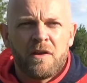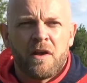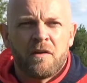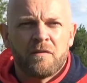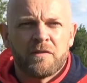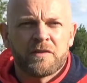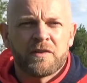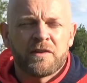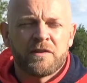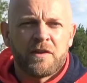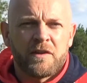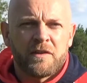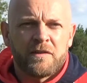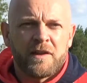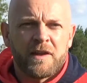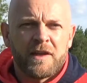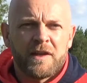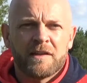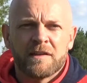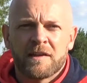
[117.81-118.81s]
obviously
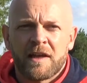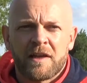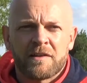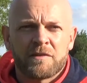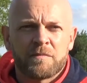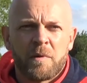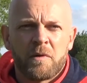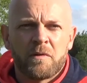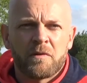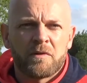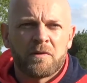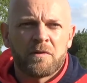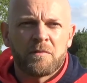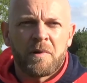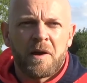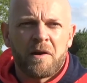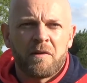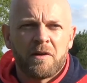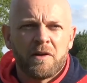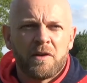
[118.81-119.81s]
the hill gets spoken
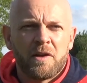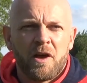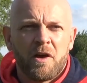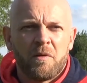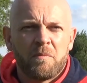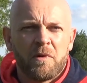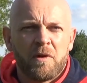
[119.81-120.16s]
about a lot,